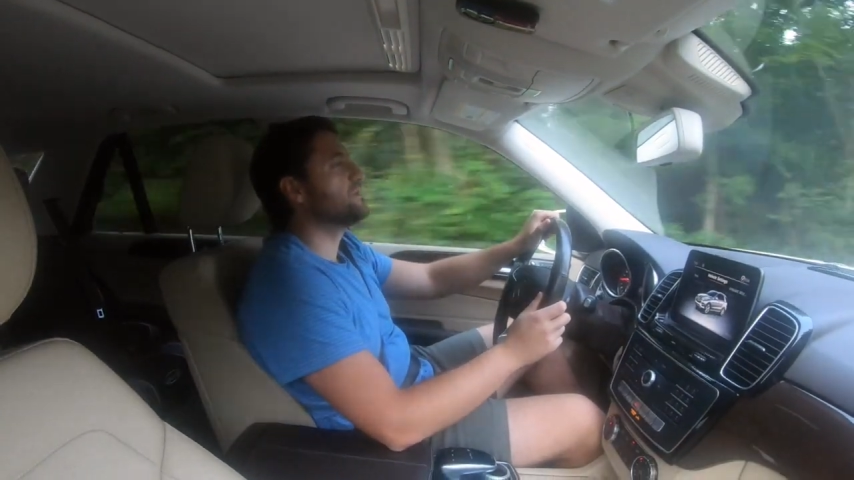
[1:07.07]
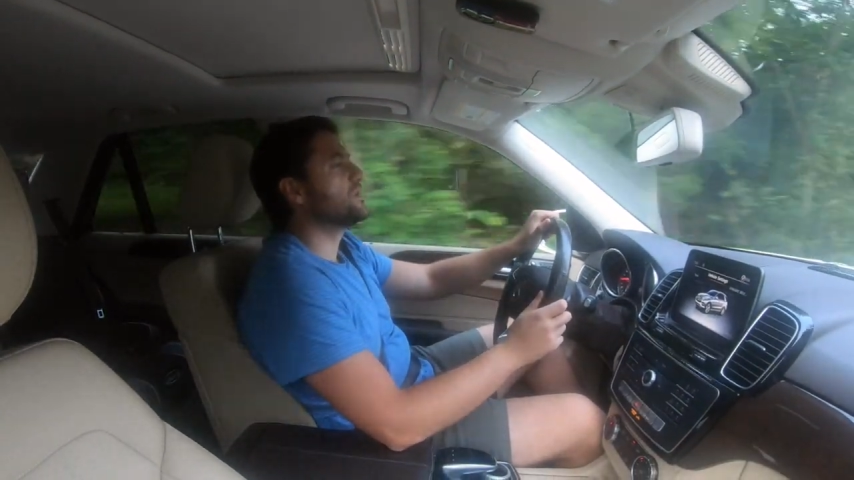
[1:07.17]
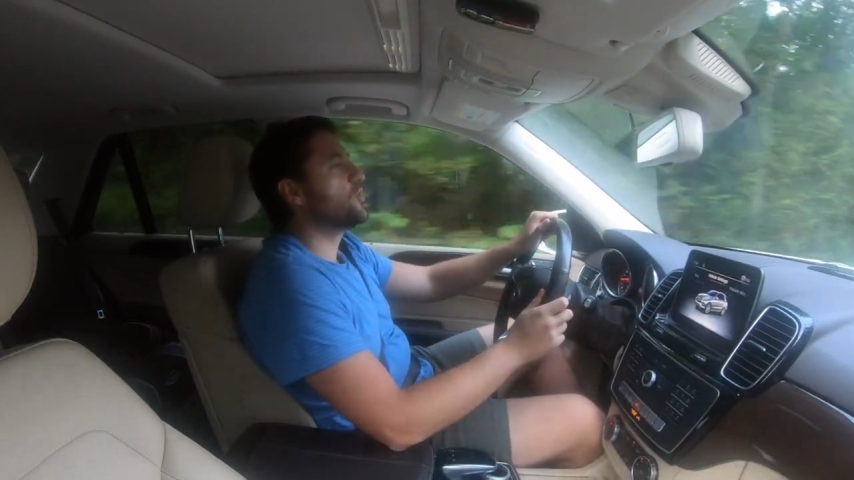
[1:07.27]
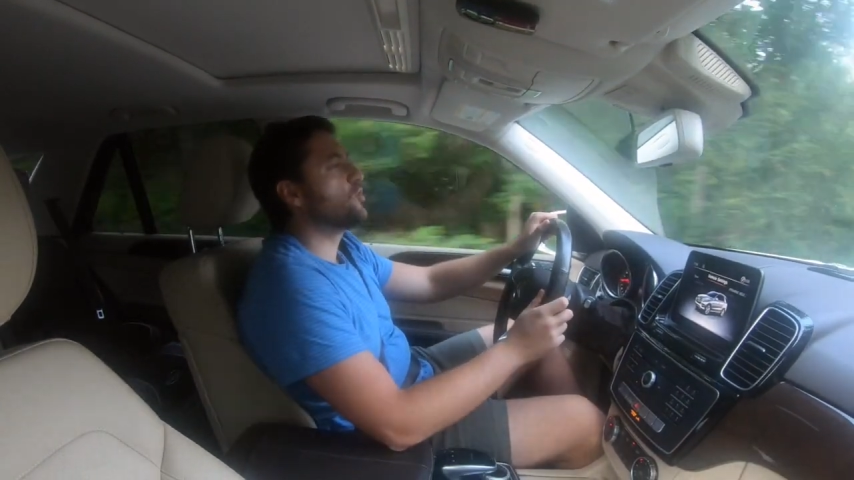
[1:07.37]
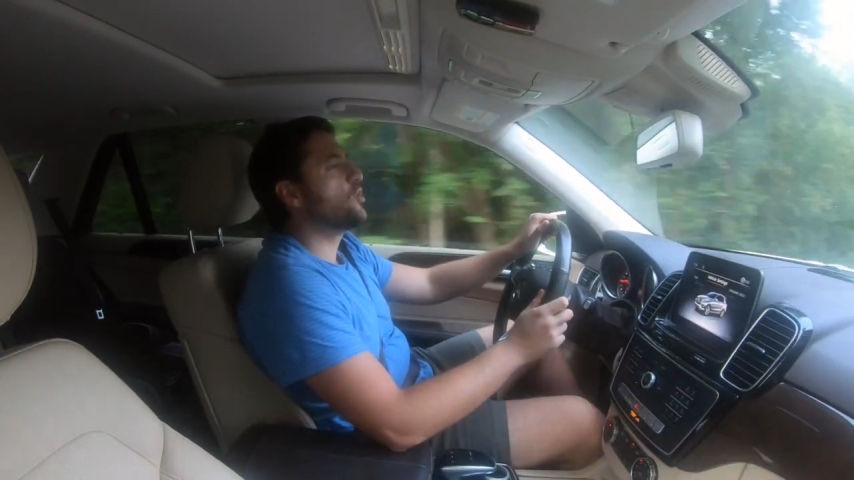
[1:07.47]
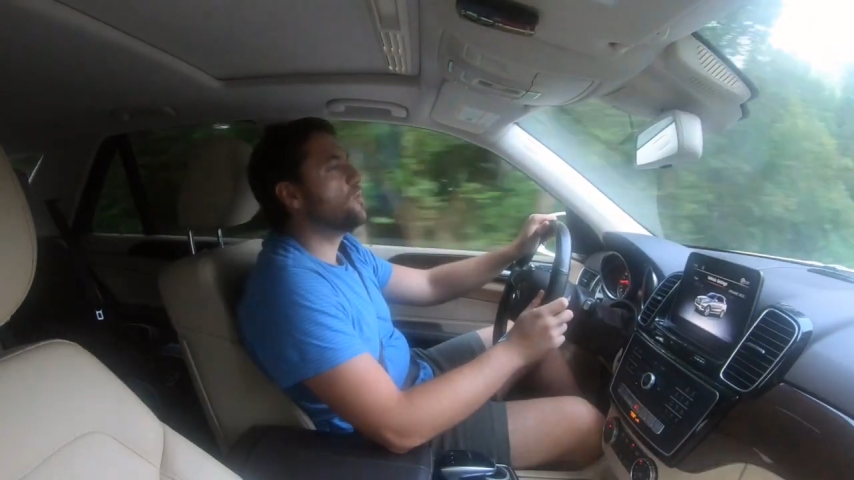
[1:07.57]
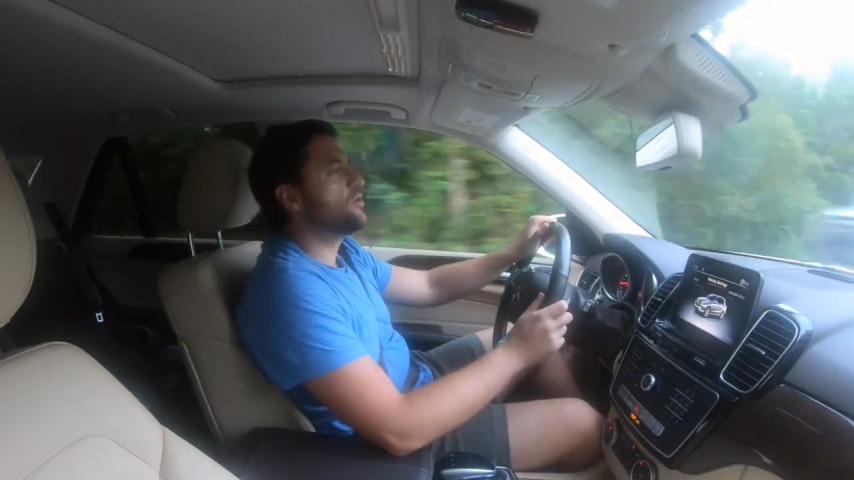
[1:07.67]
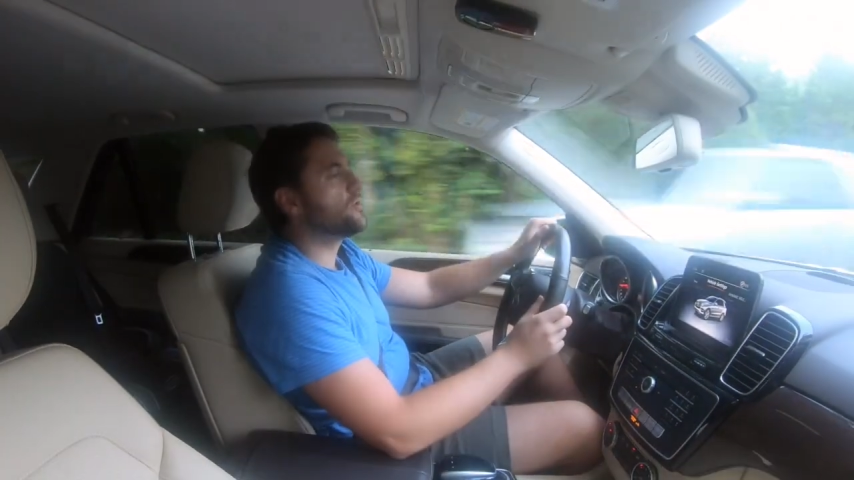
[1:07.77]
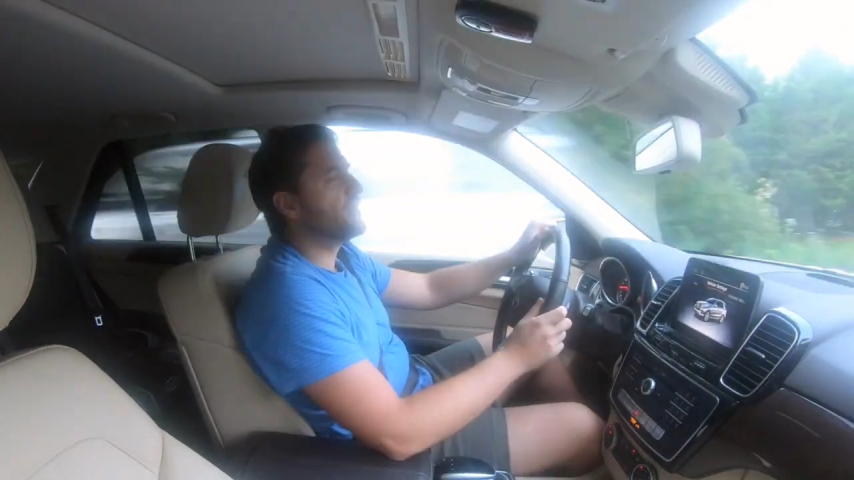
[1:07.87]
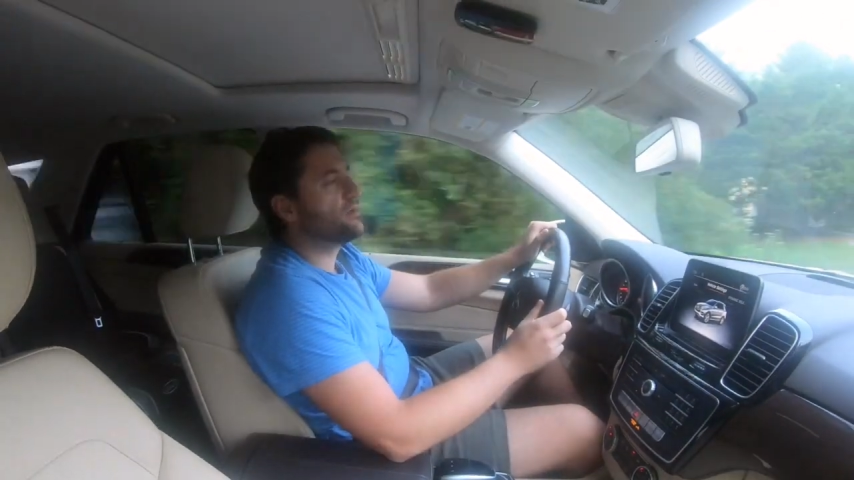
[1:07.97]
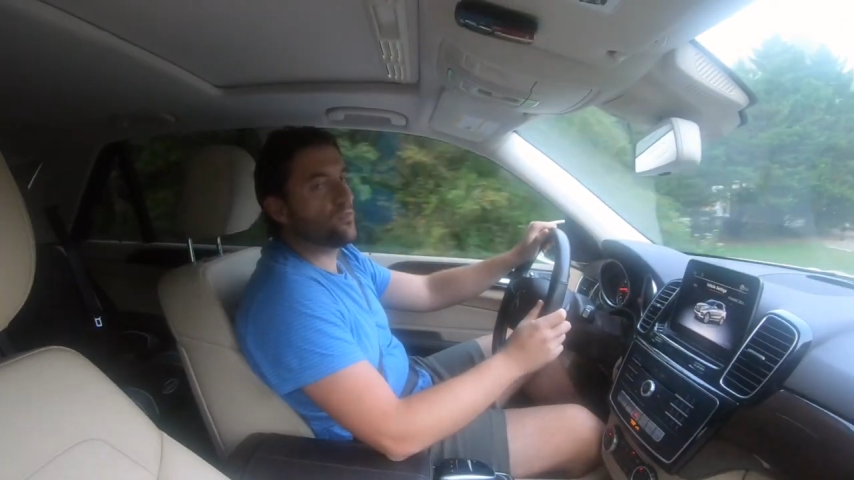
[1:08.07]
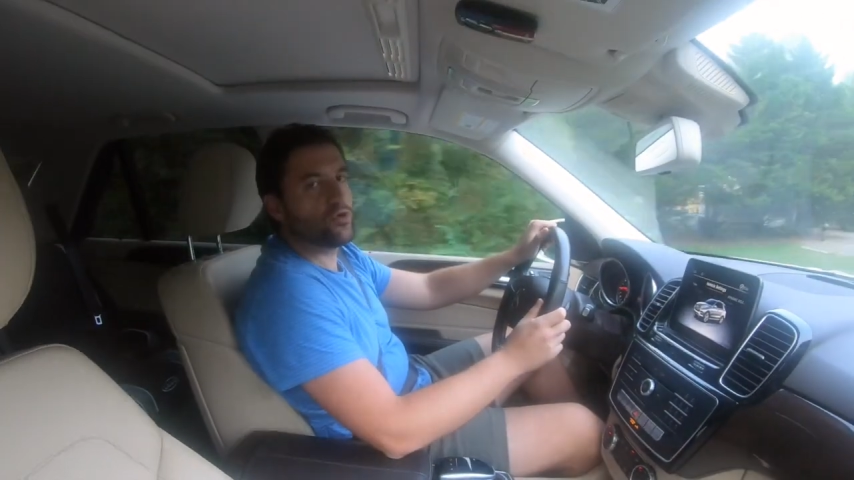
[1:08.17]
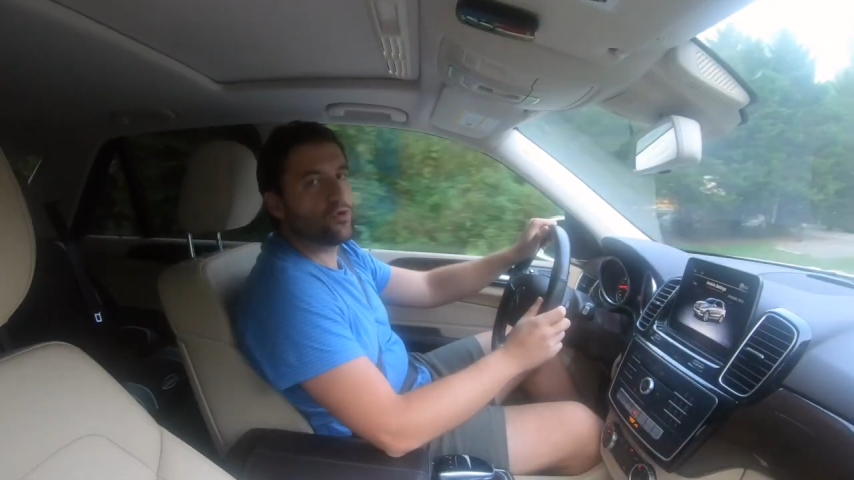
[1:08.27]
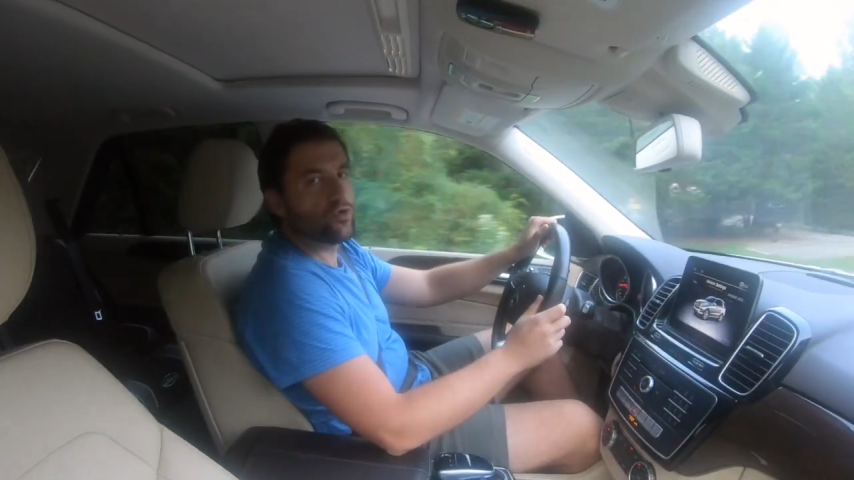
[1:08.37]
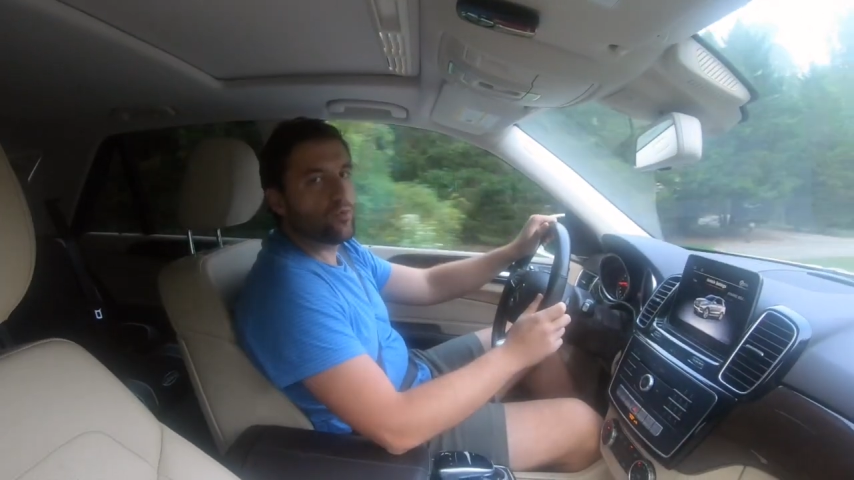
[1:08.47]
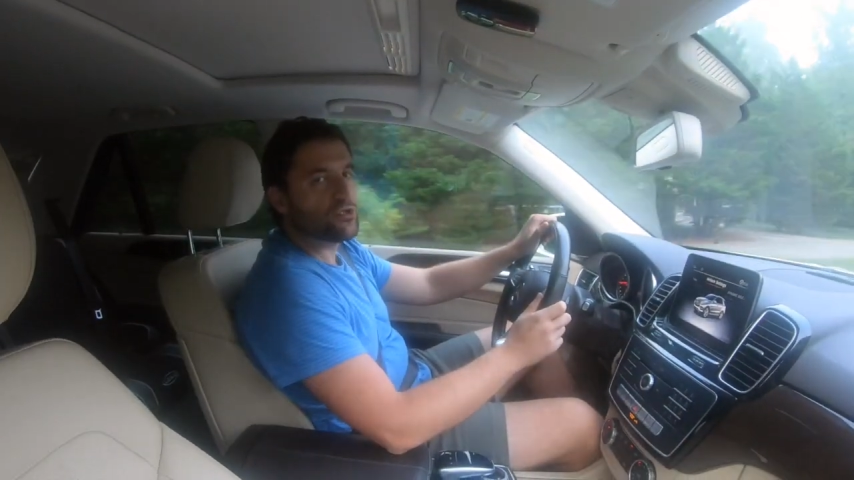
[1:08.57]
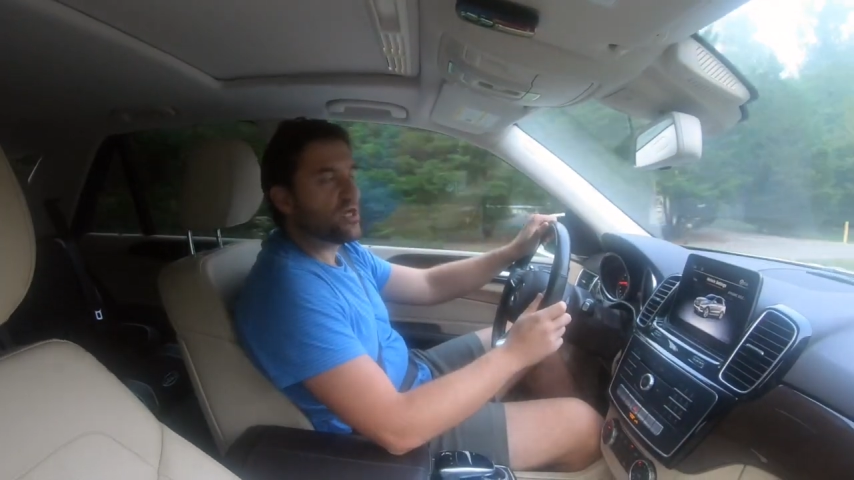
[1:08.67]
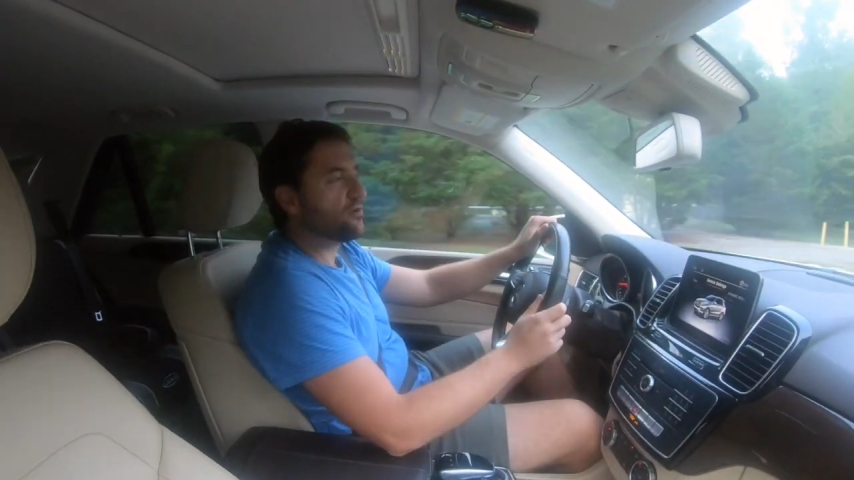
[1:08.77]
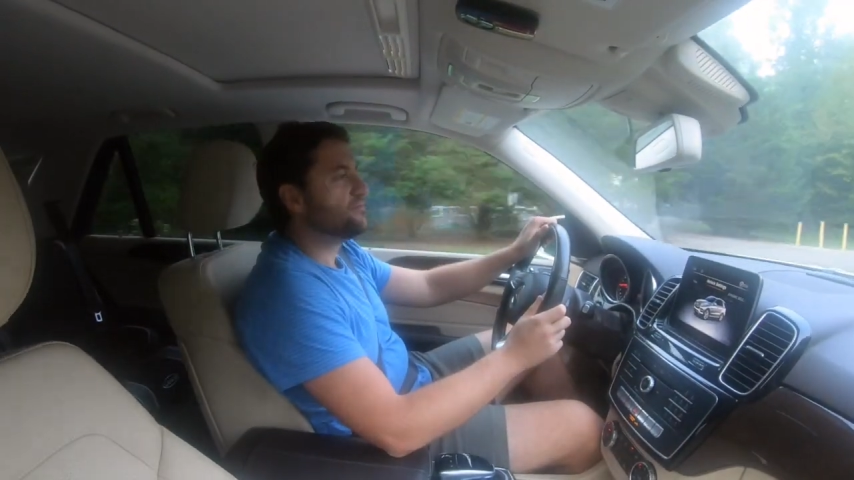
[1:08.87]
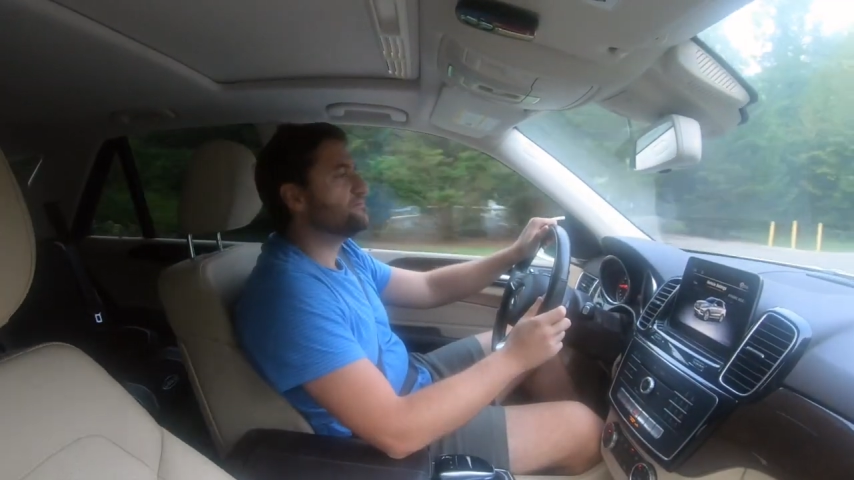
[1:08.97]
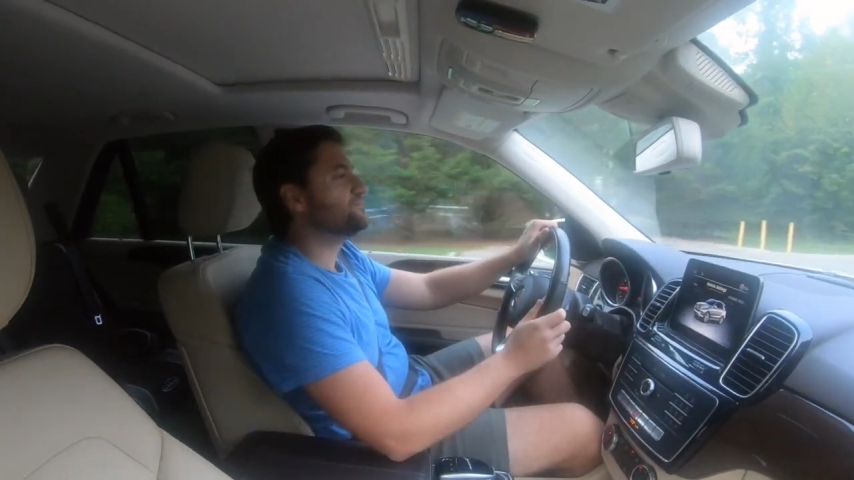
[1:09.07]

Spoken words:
to GoGo Motoring YouTube channel.